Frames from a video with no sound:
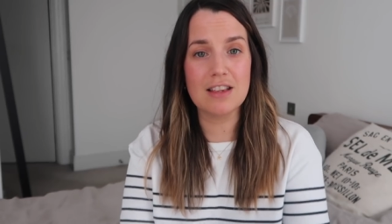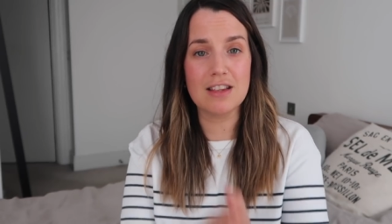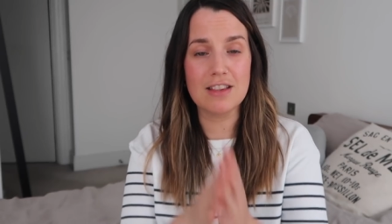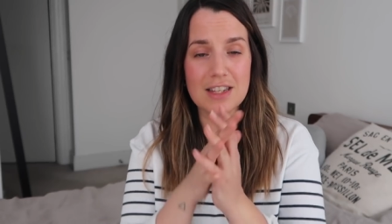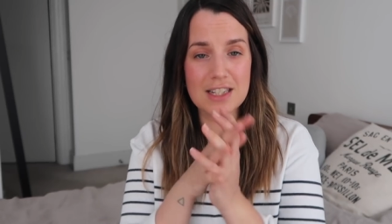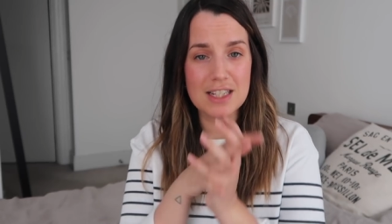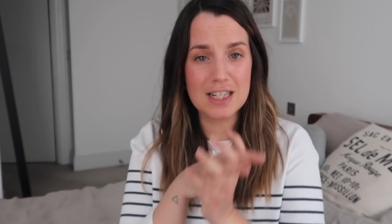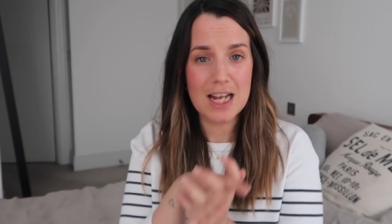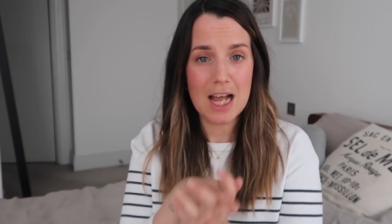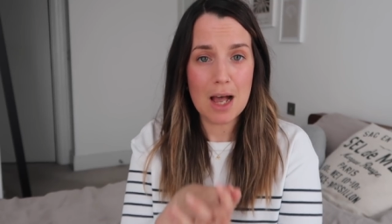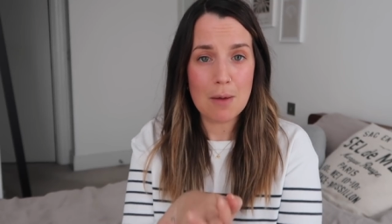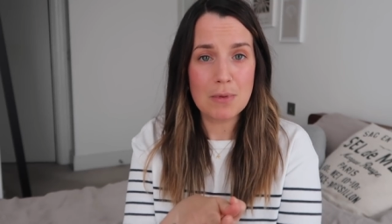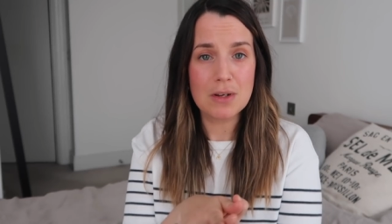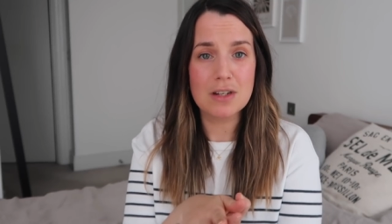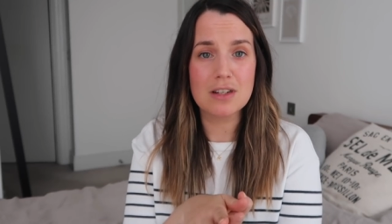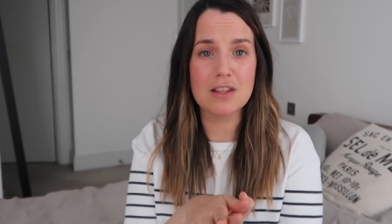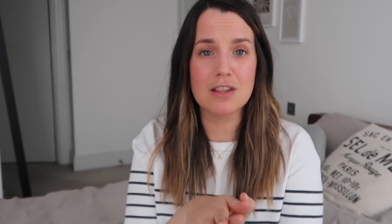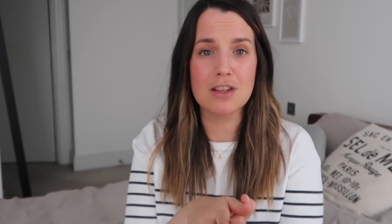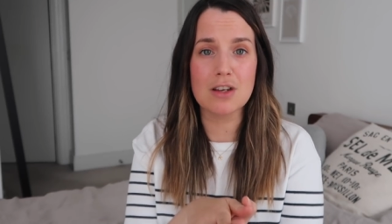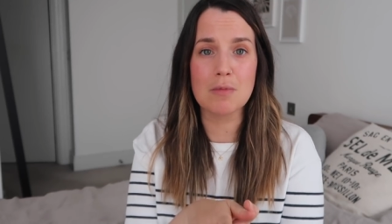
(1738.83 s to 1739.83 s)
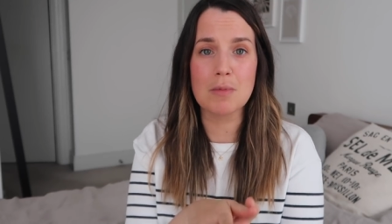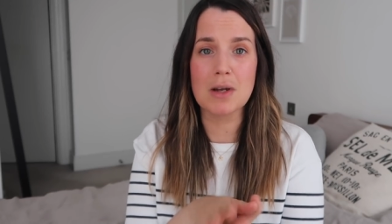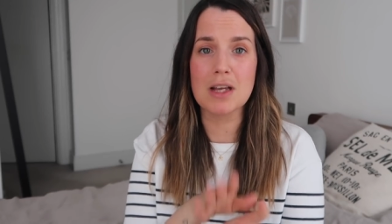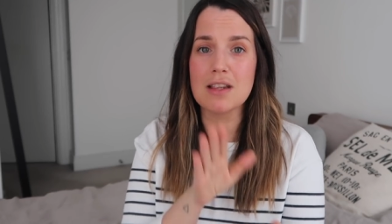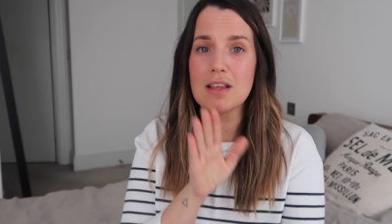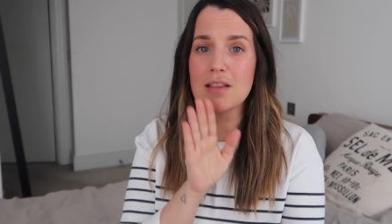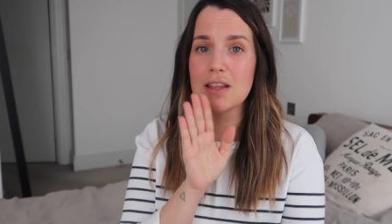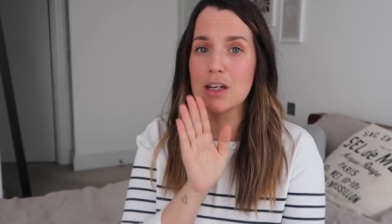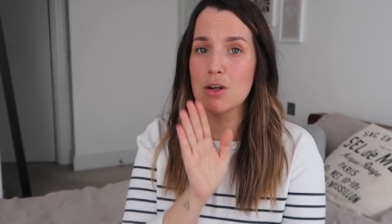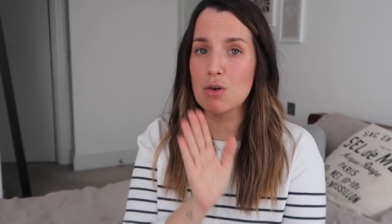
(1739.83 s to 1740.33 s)
that this had happened to them
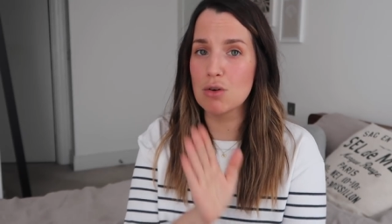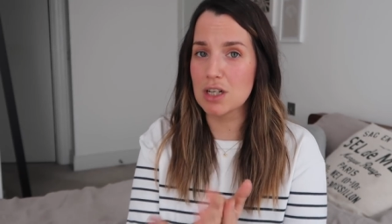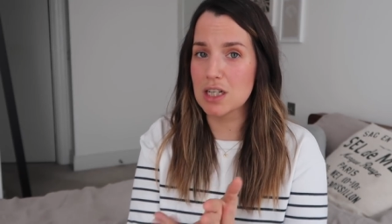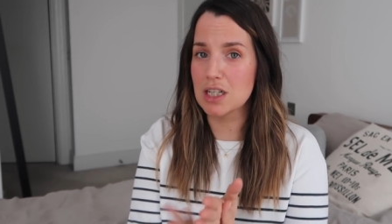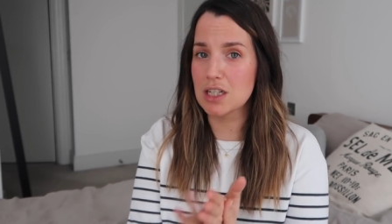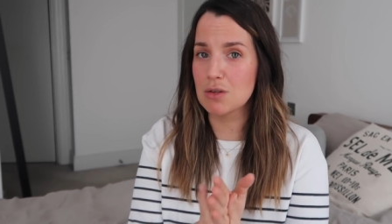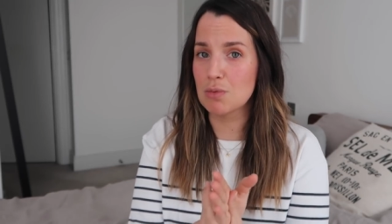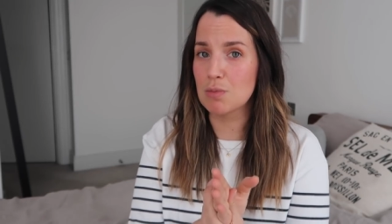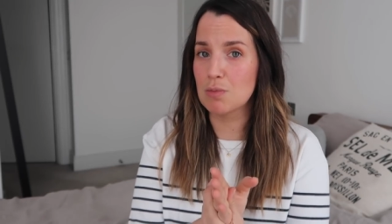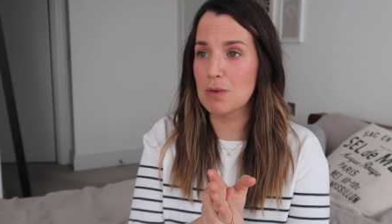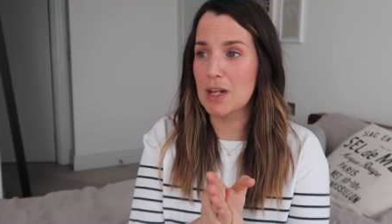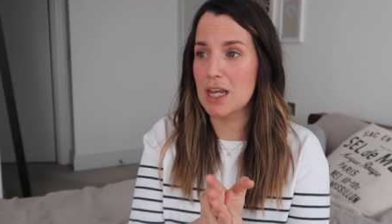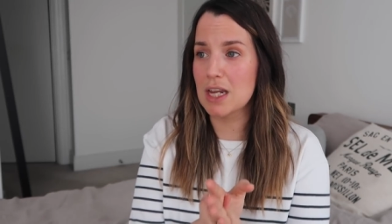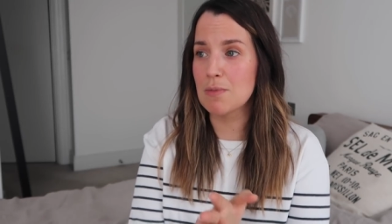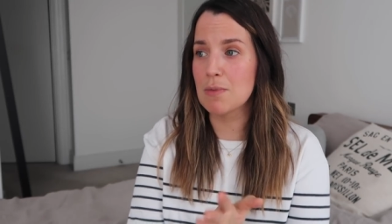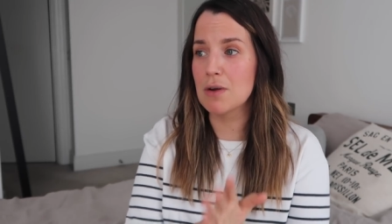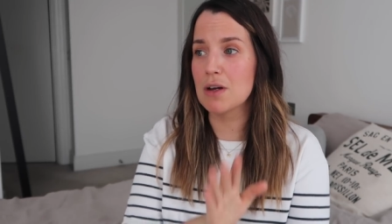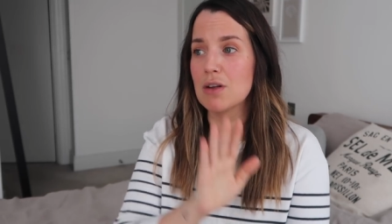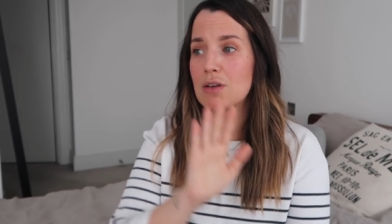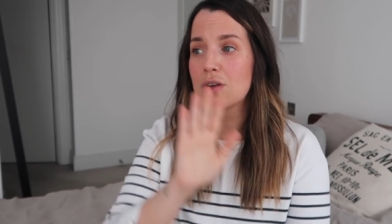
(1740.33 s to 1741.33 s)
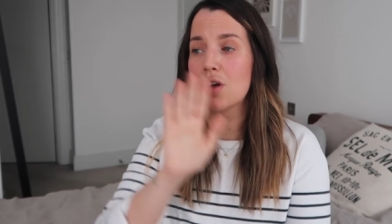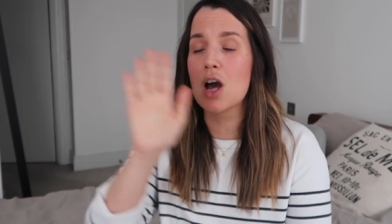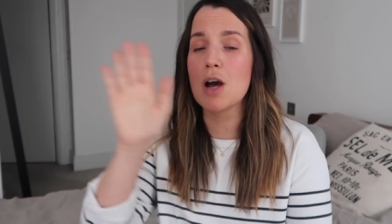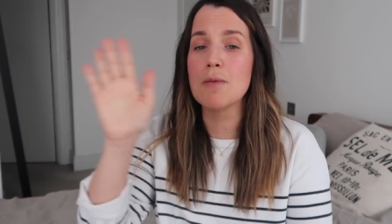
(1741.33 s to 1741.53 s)
and then they'd gone into labour